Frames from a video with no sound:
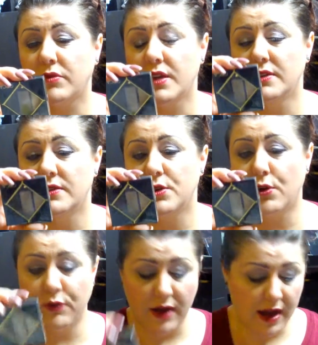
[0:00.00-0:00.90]

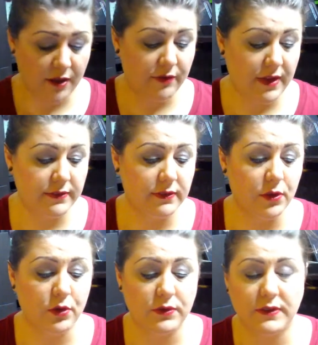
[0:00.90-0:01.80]
05 and
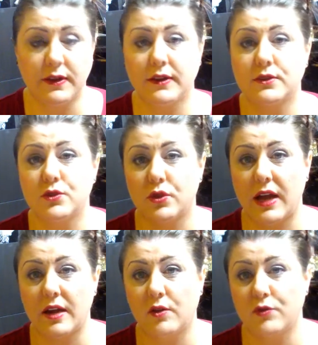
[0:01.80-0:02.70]
06 to
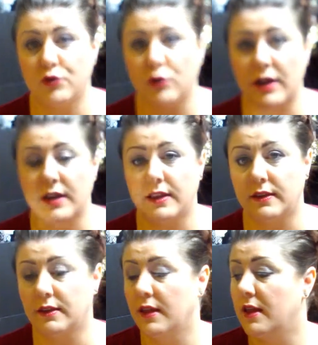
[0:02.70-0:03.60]
kind of try and
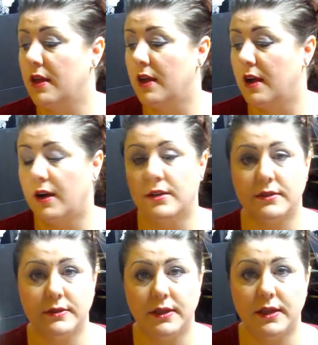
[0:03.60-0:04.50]

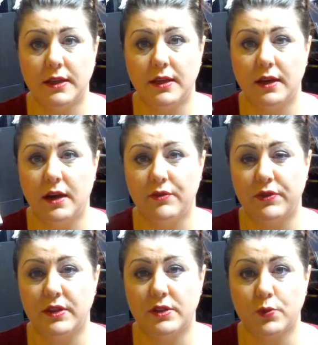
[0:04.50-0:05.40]
see if
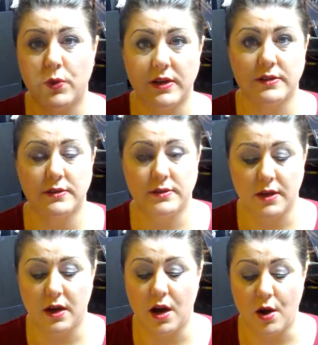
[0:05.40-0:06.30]
these ones
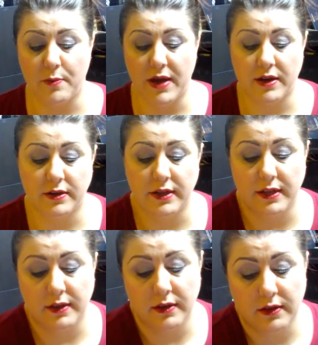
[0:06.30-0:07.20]
are better
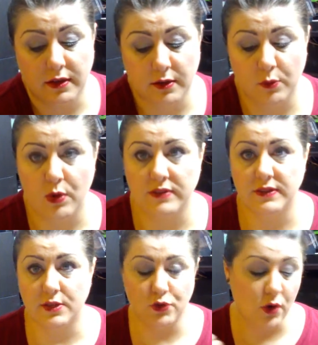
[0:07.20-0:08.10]
than the ones
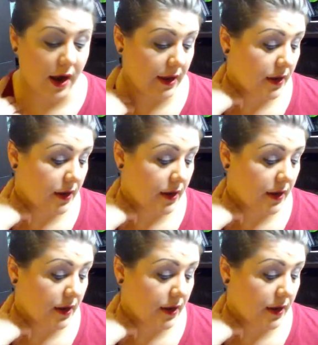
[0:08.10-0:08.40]
I tried.